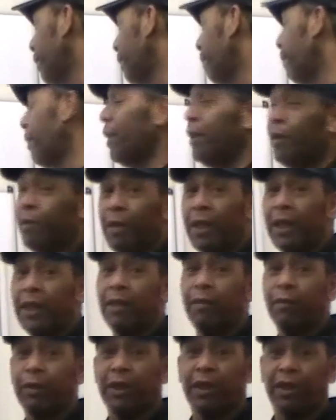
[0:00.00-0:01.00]
for the final
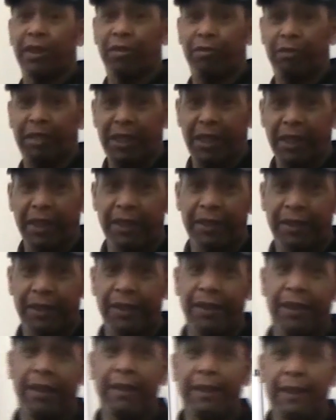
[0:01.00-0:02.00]
one, which is 3
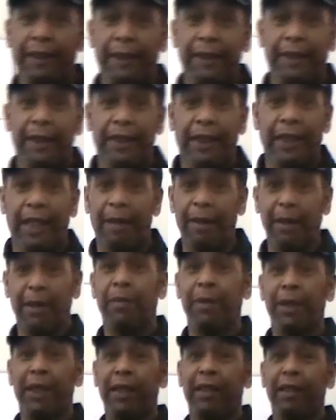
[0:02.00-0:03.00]
years, how
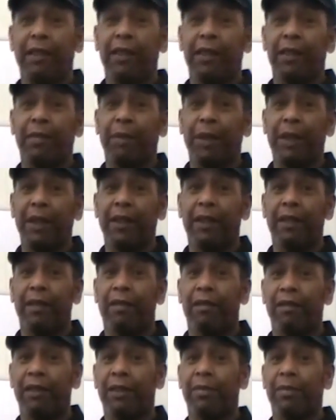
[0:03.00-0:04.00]
much money do you
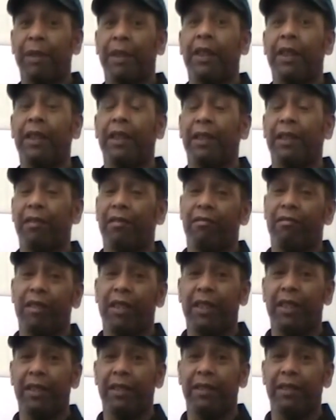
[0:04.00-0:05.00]
spend on smoking in 3
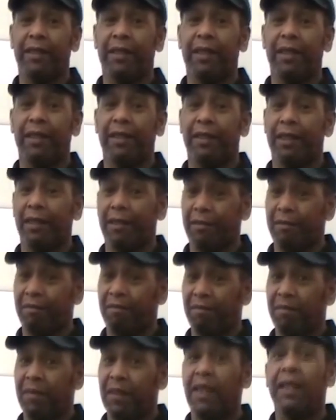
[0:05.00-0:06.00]
years. So
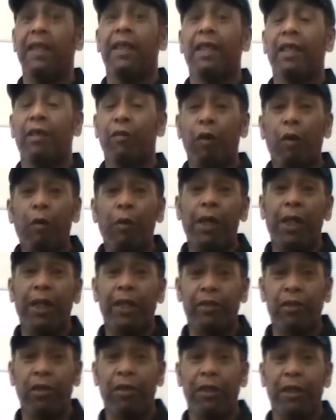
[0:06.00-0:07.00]
what we
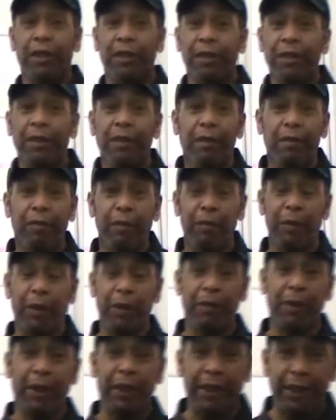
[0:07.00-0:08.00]
are trying to do when we
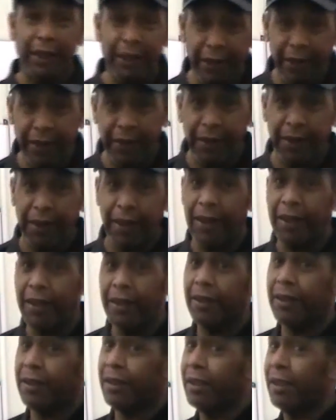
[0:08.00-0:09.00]
do our digits
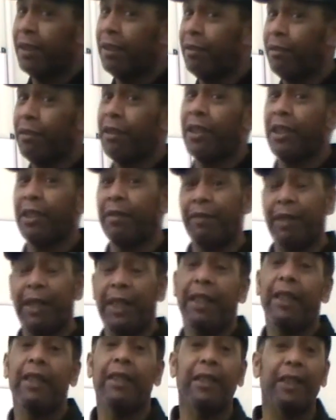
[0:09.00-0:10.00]
is look at the
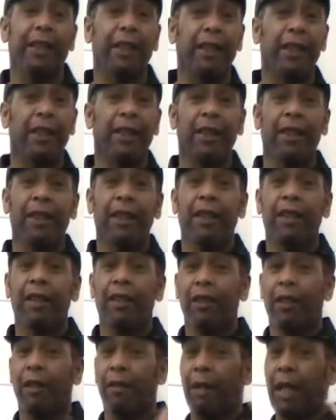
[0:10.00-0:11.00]
reality
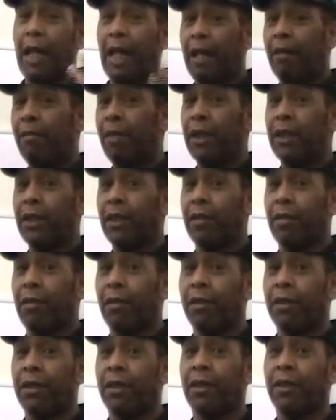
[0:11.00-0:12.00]
of how much it
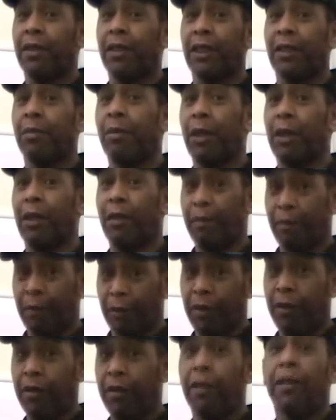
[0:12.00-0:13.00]
costs to smoke
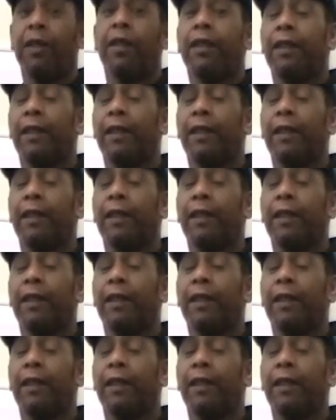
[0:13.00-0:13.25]
for you.